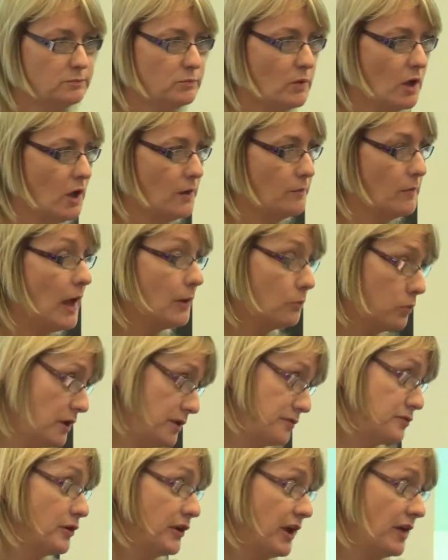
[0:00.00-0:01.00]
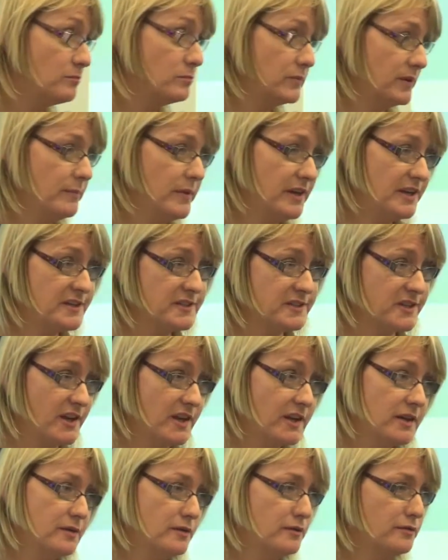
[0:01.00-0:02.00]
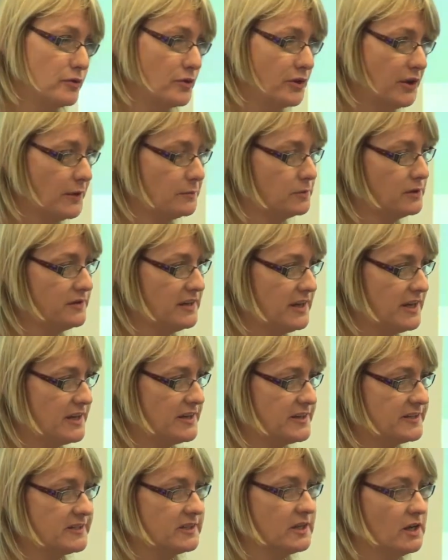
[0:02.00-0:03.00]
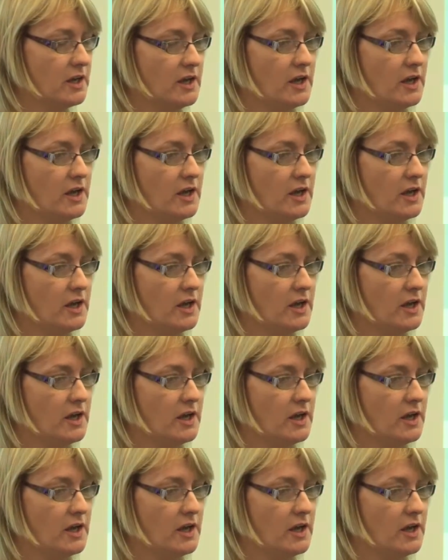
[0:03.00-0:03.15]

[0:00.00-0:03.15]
I worked for a government minister for a couple of years.